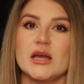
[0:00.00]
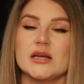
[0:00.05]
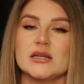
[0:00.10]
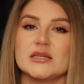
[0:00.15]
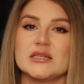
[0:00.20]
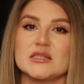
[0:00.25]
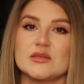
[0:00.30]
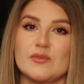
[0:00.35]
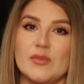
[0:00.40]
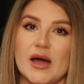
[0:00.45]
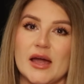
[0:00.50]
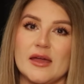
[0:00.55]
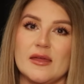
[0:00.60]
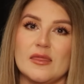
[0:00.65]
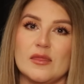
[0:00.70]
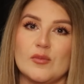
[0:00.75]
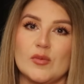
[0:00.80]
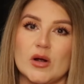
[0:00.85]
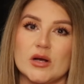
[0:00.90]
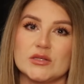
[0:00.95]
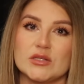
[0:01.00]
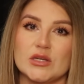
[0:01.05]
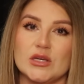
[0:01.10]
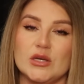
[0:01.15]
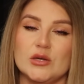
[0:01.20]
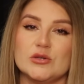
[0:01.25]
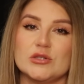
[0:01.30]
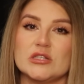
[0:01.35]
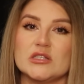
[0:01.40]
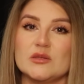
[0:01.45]
Despite the
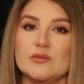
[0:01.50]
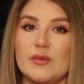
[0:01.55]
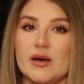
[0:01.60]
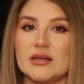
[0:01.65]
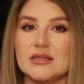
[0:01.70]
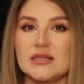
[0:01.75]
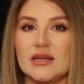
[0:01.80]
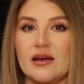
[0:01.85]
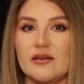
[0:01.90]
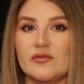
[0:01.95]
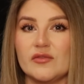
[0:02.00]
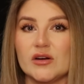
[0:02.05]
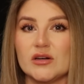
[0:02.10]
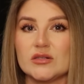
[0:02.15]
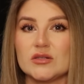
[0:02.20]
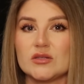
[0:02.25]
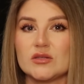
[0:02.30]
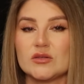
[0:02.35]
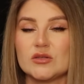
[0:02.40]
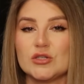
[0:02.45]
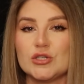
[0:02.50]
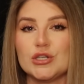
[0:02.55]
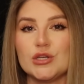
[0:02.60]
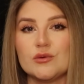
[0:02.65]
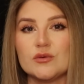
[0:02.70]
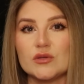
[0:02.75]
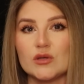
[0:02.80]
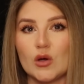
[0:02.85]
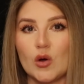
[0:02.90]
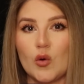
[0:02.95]
prosecution's best efforts, she
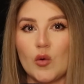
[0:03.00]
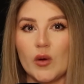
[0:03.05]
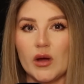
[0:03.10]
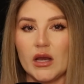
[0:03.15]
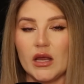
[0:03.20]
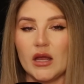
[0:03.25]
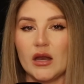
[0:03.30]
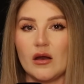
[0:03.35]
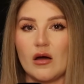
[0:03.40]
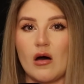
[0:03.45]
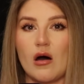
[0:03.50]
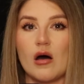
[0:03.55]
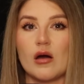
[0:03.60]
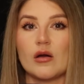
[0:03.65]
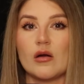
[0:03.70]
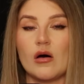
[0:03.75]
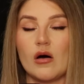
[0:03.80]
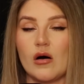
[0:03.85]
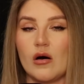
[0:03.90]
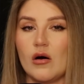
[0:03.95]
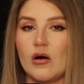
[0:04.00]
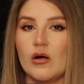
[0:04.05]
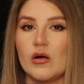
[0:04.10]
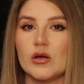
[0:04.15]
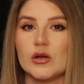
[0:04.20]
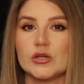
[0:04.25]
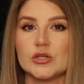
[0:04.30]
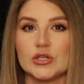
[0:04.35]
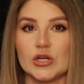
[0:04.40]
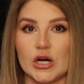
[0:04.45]
was acquitted on
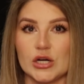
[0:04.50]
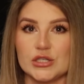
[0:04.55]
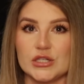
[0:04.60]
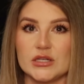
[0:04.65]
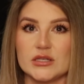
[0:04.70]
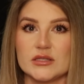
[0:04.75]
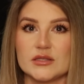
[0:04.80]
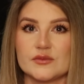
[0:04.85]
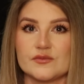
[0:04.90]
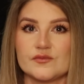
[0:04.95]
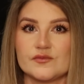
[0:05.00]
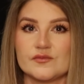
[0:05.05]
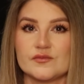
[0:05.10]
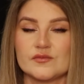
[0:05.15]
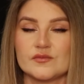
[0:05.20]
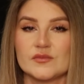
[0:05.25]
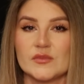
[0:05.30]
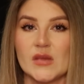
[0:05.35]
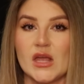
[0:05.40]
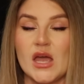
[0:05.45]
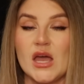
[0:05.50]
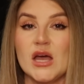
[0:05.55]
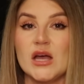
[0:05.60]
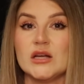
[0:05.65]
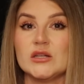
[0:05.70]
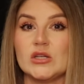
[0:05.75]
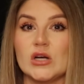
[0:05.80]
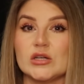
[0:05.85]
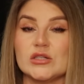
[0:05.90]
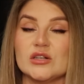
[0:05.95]
all charges.
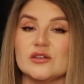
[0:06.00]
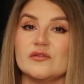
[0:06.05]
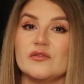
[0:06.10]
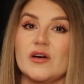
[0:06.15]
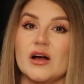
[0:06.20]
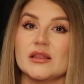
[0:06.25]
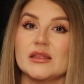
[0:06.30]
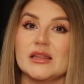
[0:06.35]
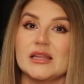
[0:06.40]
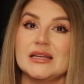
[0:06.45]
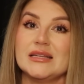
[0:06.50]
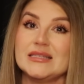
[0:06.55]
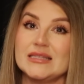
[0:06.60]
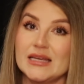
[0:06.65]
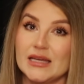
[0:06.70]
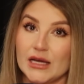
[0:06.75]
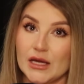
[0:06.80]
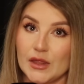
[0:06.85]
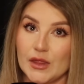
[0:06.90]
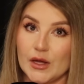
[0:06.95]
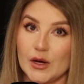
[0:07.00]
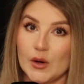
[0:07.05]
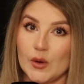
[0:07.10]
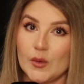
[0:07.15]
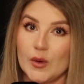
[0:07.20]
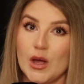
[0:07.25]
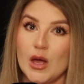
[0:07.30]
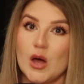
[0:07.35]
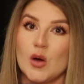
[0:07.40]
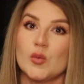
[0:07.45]
Dr. von Lintig,
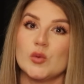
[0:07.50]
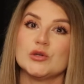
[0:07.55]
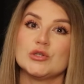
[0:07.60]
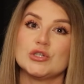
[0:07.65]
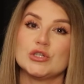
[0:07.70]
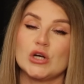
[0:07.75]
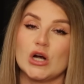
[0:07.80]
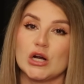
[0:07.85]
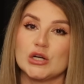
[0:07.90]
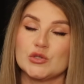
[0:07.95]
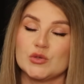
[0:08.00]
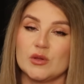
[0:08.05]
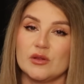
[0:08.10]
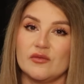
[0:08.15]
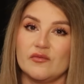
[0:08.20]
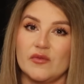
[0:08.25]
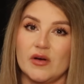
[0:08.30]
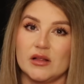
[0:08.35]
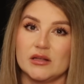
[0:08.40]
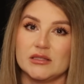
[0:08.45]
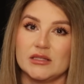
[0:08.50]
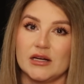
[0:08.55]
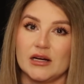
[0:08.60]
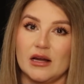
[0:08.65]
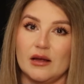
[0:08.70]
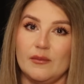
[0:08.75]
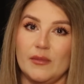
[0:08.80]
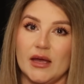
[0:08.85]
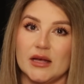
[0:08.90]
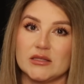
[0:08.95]
though, was charged with
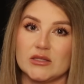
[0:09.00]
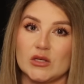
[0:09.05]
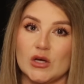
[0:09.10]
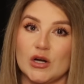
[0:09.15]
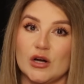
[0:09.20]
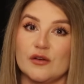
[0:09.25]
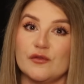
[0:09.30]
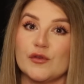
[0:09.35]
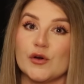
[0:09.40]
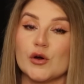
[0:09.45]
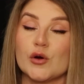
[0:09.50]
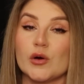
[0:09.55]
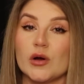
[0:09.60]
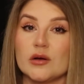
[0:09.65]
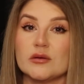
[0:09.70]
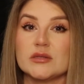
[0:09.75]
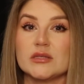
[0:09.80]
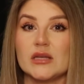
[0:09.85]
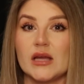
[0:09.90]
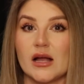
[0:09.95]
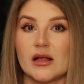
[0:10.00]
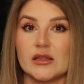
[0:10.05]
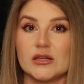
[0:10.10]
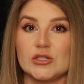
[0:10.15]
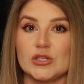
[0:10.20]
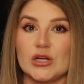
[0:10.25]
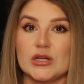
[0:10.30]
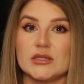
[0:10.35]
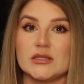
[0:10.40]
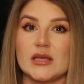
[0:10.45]
involuntary manslaughter for gross
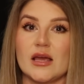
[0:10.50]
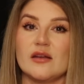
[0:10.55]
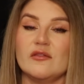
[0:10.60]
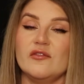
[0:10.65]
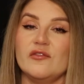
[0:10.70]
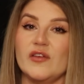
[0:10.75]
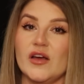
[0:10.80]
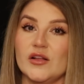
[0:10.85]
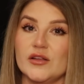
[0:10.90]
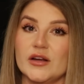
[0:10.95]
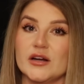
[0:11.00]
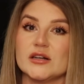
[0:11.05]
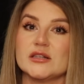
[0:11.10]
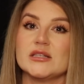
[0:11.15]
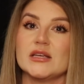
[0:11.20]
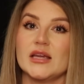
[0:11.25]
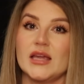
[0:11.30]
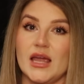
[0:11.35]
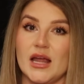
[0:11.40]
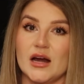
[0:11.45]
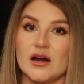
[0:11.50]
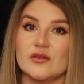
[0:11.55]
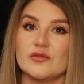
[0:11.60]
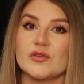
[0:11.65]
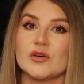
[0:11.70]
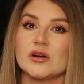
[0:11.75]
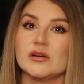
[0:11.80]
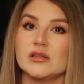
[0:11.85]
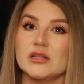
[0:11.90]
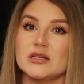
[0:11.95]
negligence and failure to care
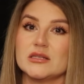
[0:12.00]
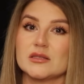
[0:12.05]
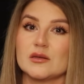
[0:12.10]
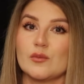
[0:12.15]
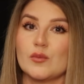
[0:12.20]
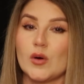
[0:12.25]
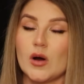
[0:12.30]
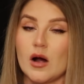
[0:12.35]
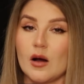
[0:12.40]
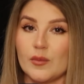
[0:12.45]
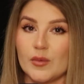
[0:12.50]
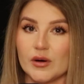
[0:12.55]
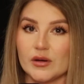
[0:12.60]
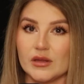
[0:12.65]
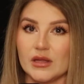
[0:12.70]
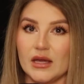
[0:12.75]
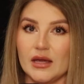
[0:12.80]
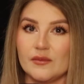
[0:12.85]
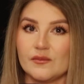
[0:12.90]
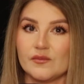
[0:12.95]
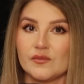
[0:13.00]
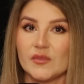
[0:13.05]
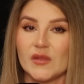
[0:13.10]
for Elisa properly.